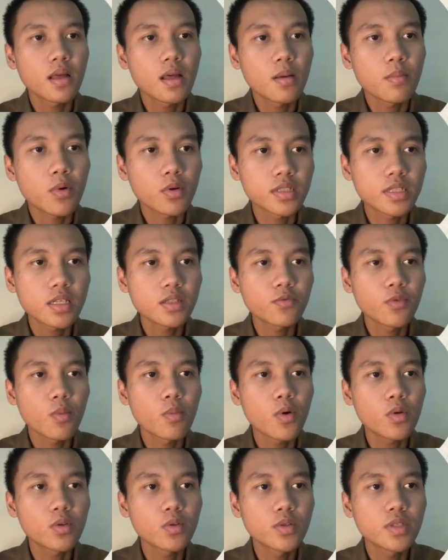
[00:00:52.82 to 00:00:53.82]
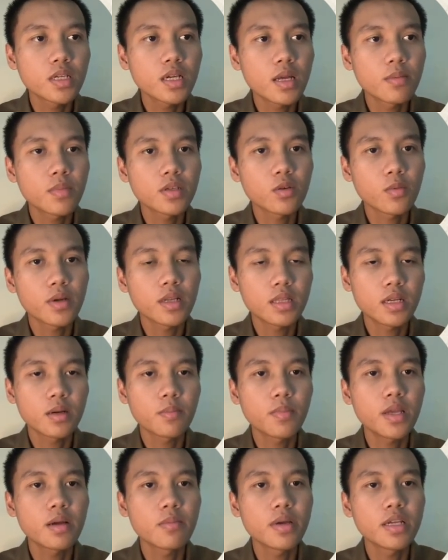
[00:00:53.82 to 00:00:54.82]
process for both user and bus operator.
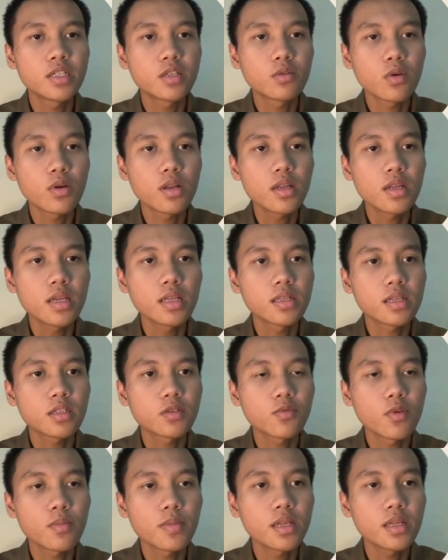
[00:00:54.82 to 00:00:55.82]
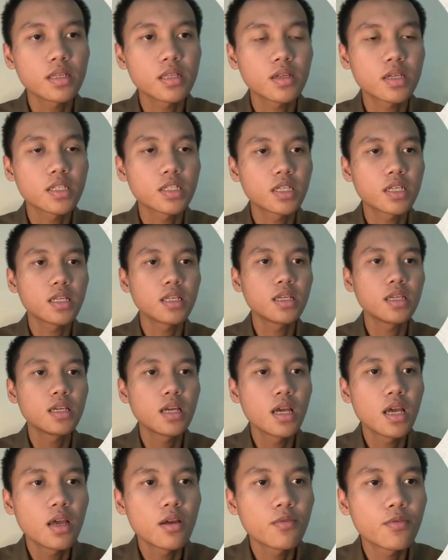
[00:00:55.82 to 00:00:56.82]
Play a major role in transforming the traditionally
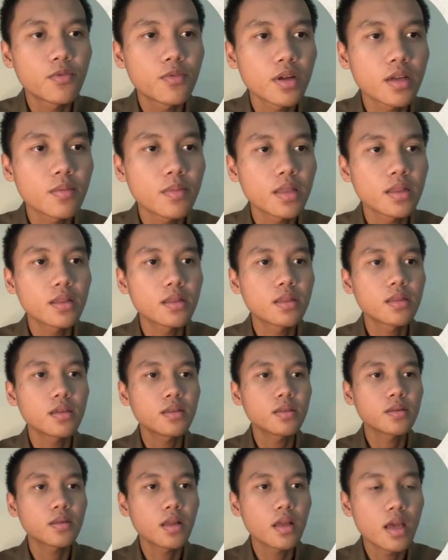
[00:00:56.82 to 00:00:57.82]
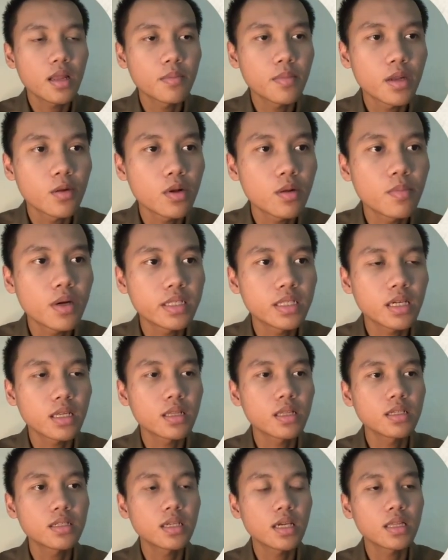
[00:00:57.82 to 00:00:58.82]
fragmented and manual bus
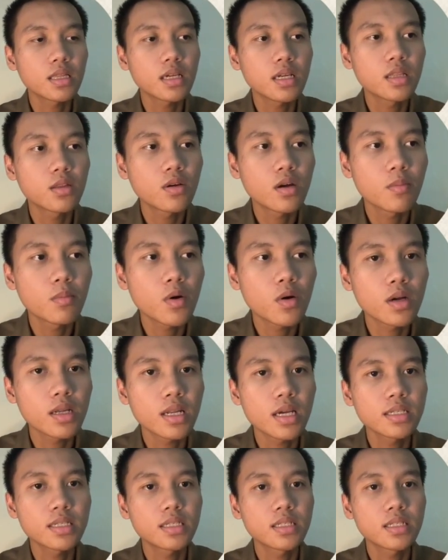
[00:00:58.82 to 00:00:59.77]
ticketing sector into a more organized